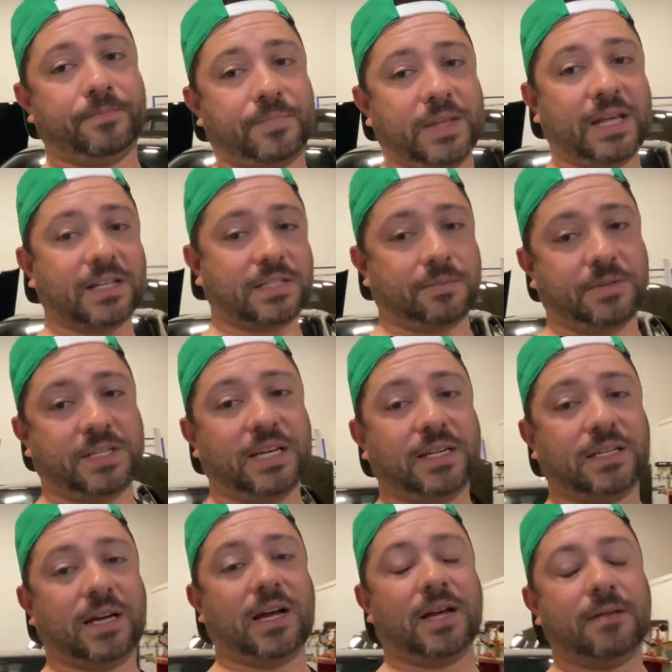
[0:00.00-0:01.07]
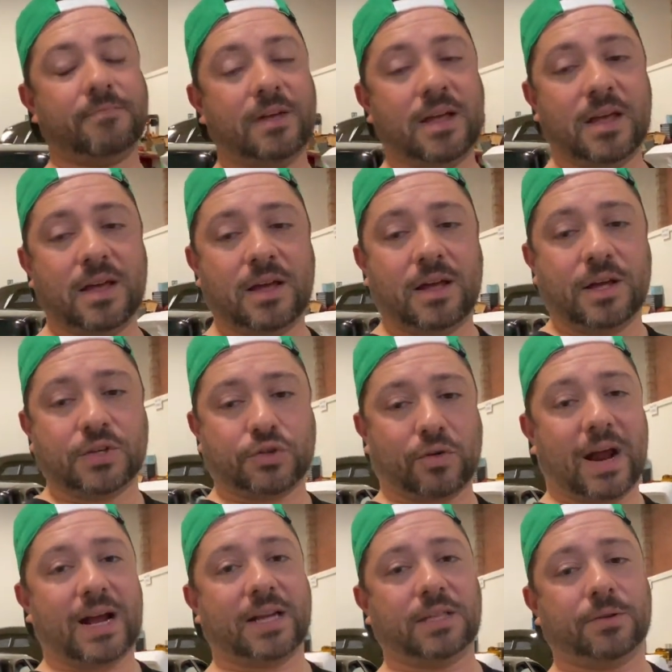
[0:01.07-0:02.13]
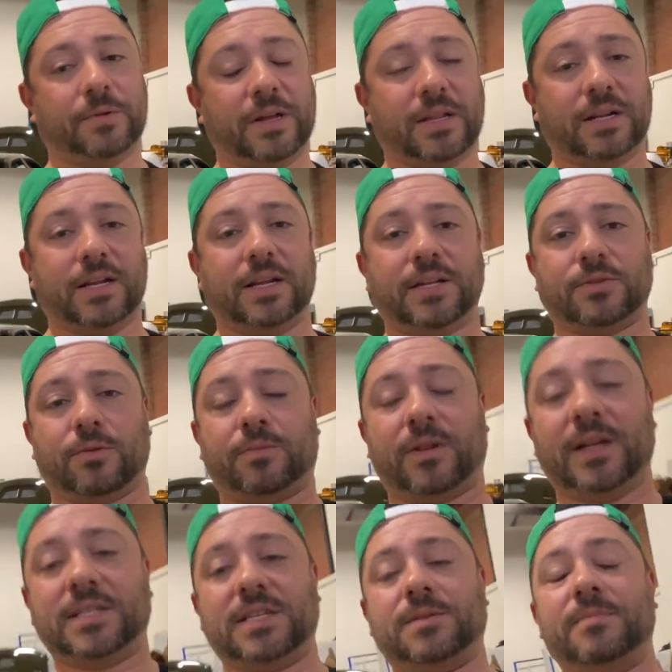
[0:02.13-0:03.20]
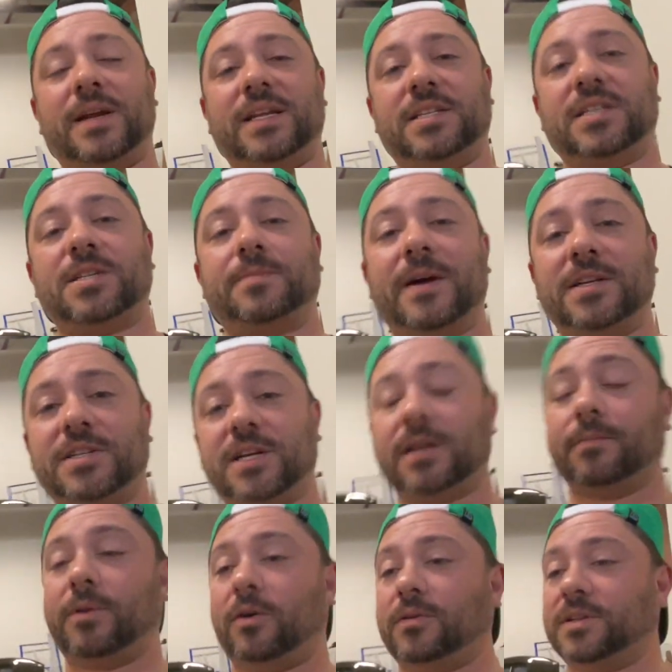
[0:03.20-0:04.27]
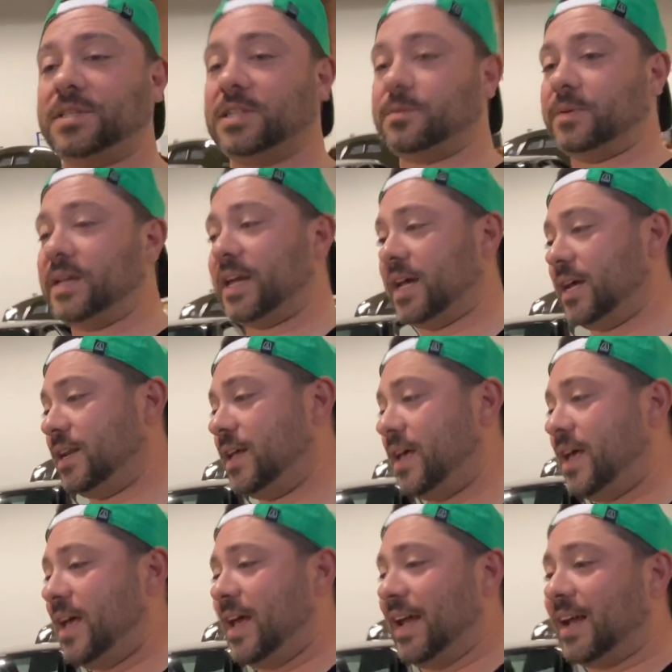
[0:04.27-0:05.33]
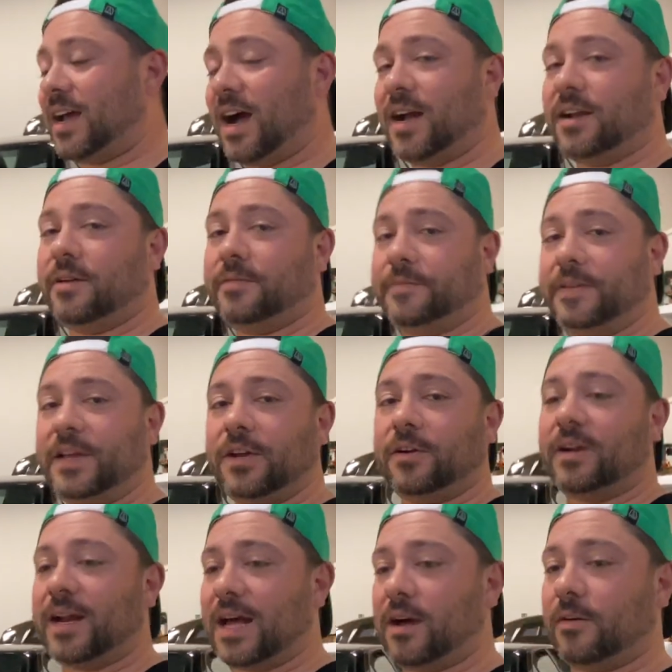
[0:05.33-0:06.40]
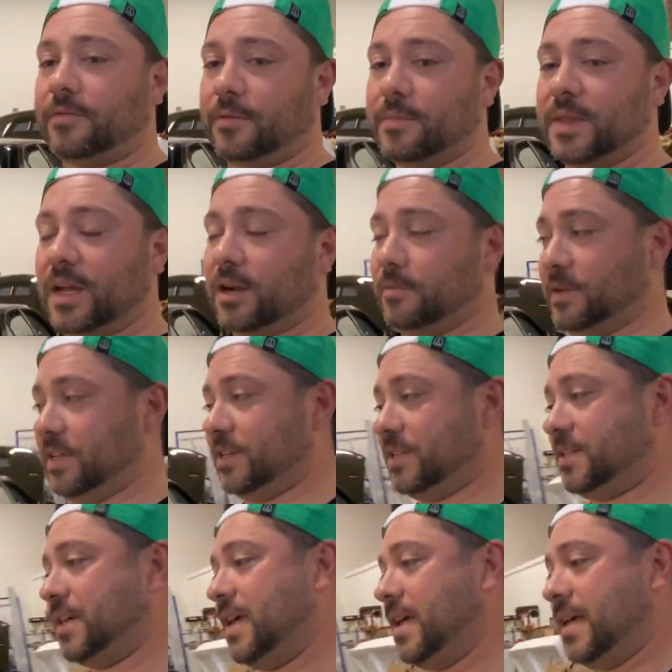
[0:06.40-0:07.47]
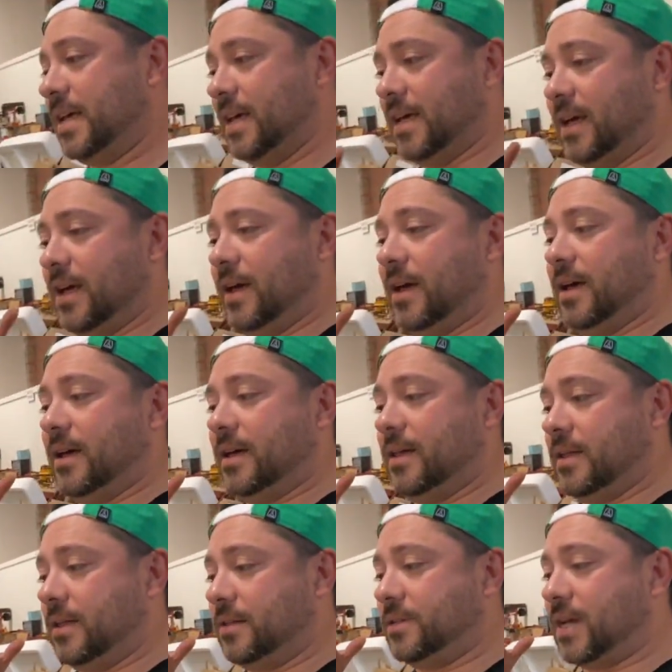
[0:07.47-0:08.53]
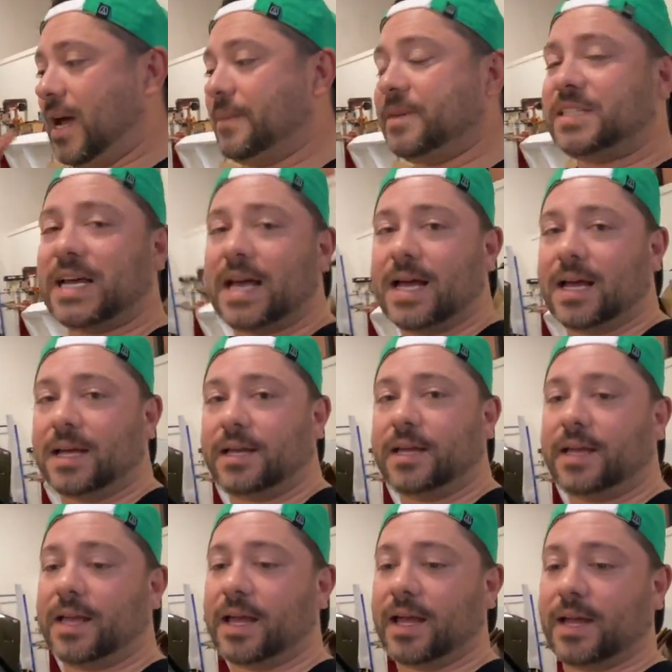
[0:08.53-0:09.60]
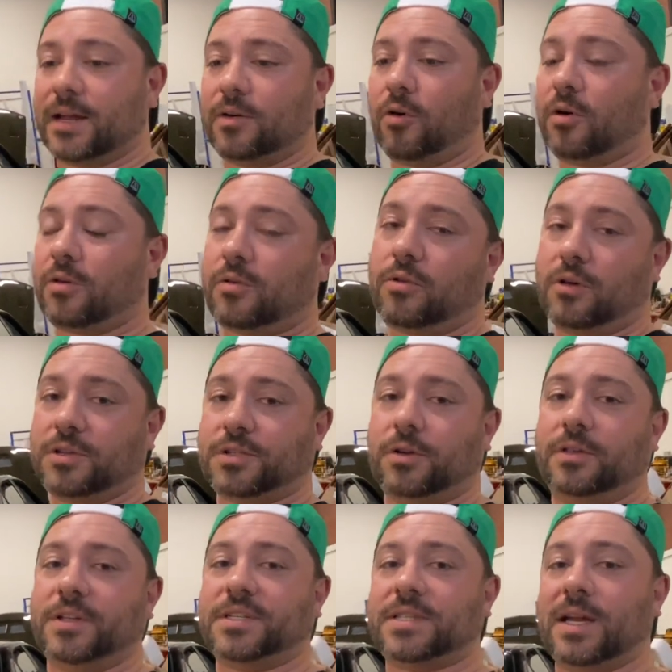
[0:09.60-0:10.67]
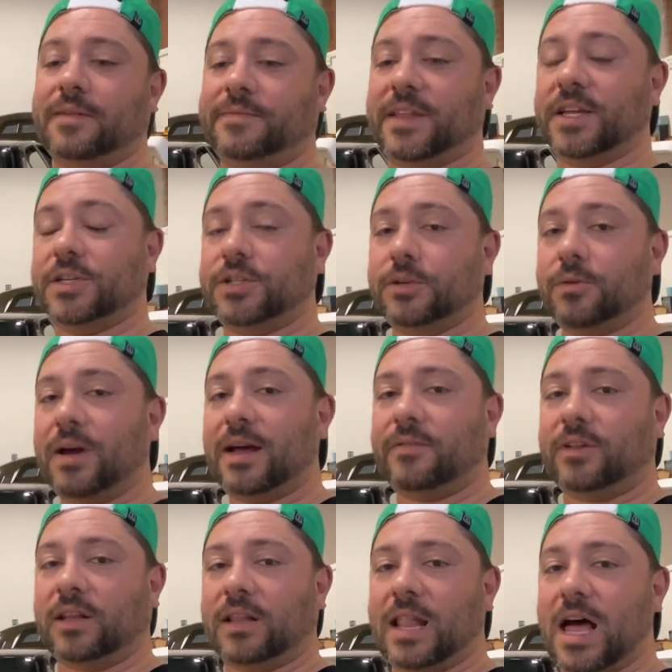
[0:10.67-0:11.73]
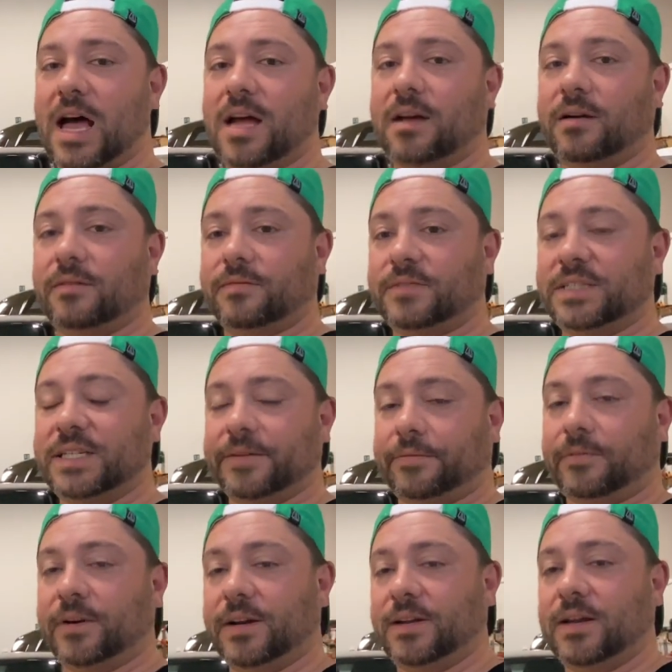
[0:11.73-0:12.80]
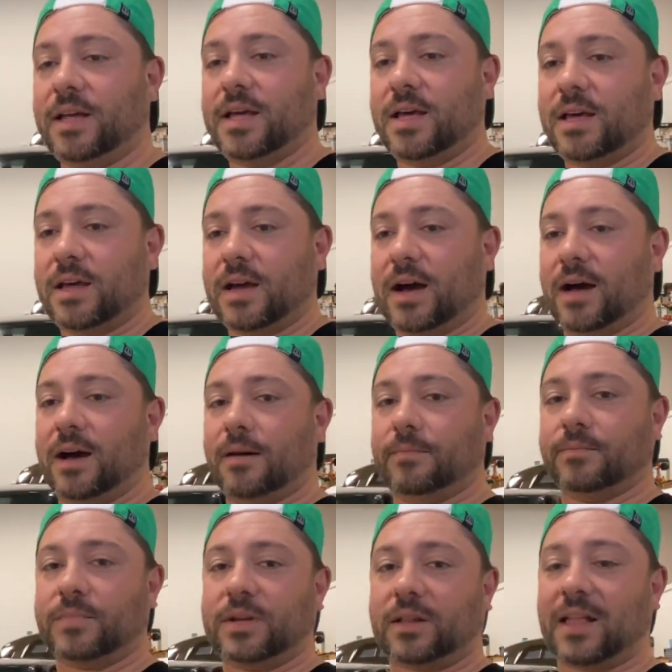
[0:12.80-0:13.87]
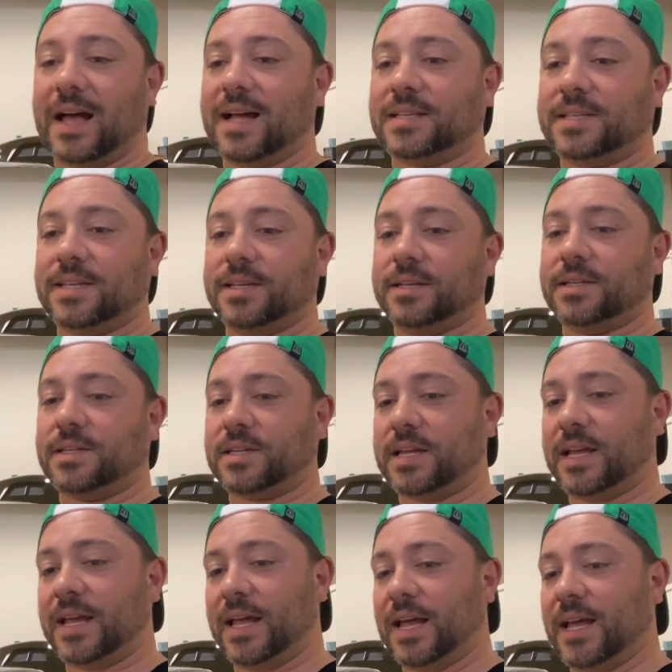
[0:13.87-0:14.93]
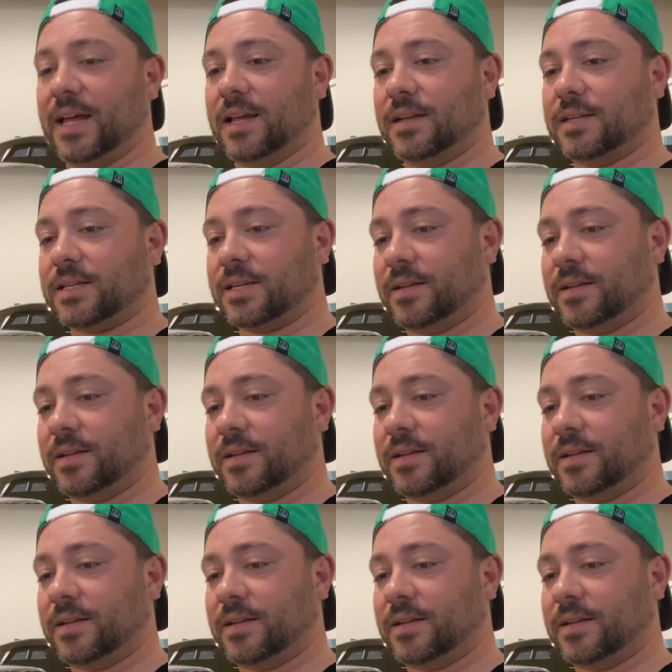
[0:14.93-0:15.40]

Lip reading: get some seat time, track it the way that it is, replace as many suspension components as we can, and kind of figure it out from there, because Time Attack and Autocross and all this stuff, they do have a lot of different classes, and